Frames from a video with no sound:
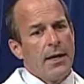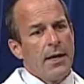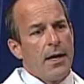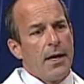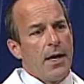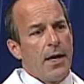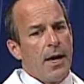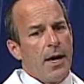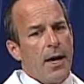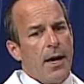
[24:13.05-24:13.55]

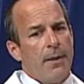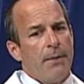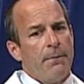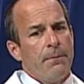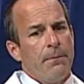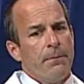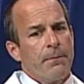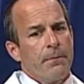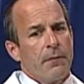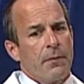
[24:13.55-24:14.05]
Um,
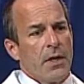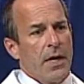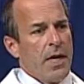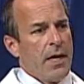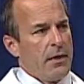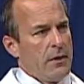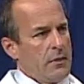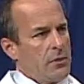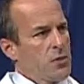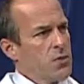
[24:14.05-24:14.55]

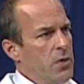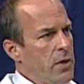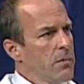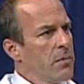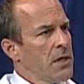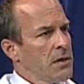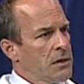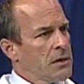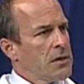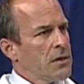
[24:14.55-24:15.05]
and
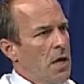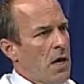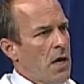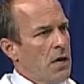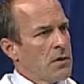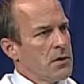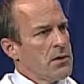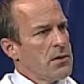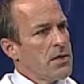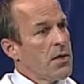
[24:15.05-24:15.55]
treatments
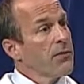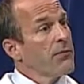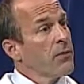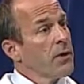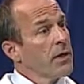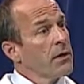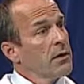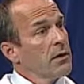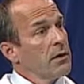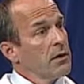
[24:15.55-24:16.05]
are
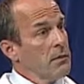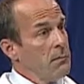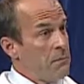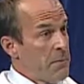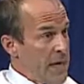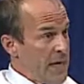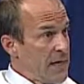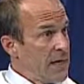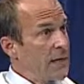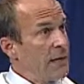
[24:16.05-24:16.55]
different
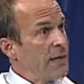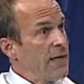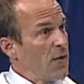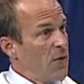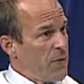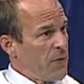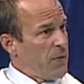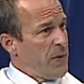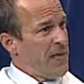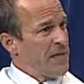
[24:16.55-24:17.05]
medically
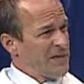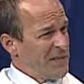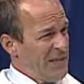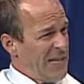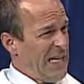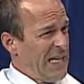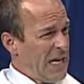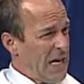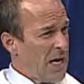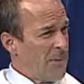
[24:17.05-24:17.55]
or things
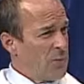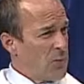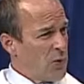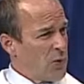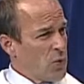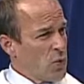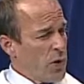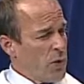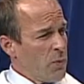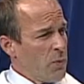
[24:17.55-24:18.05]
leading up to a
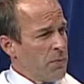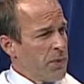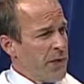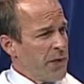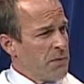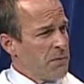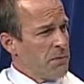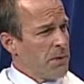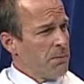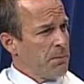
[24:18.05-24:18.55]
joint
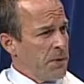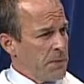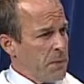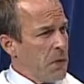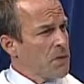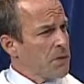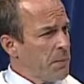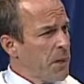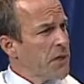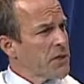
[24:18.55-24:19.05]
replacement, but
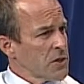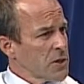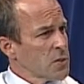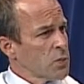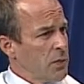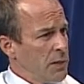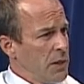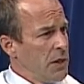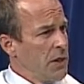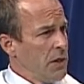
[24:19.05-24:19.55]
those patients
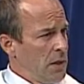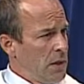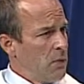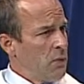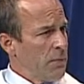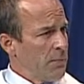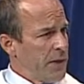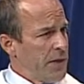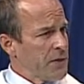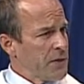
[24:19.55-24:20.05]
will need a knee
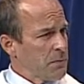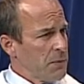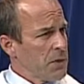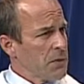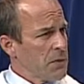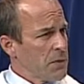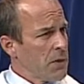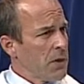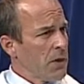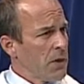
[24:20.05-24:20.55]
replacement
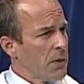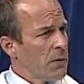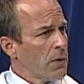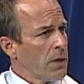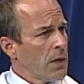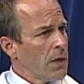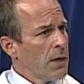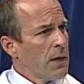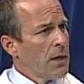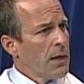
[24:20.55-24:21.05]
too.
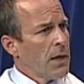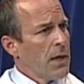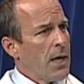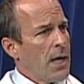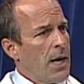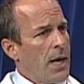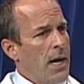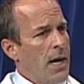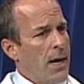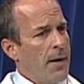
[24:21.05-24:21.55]

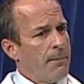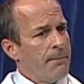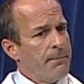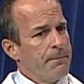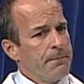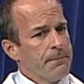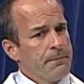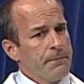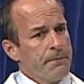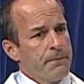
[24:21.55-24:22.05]
Um,
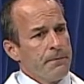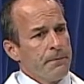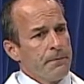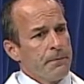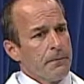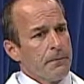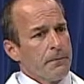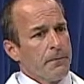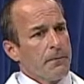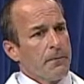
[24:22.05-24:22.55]

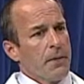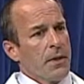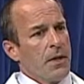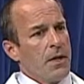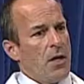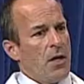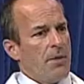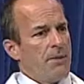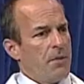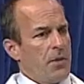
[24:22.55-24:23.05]

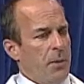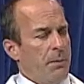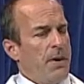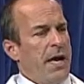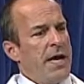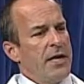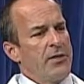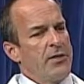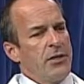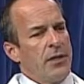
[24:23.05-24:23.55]
you know, for the
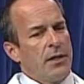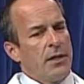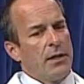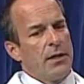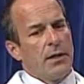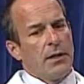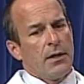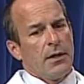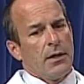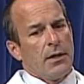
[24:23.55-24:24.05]
patient,
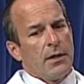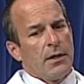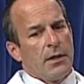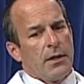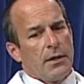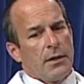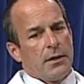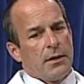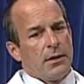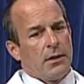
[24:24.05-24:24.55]

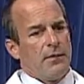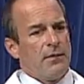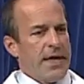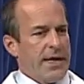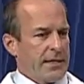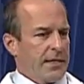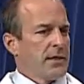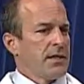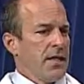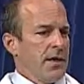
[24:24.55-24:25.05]
the
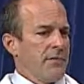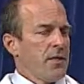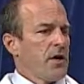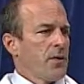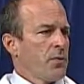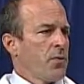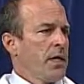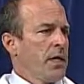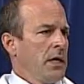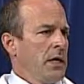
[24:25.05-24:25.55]
fact that they have an
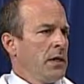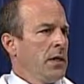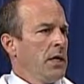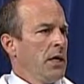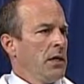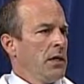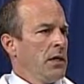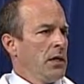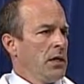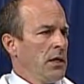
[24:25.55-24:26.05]
arthritic knee
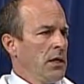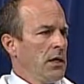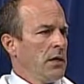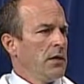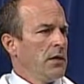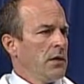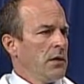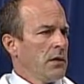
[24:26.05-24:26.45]
and they need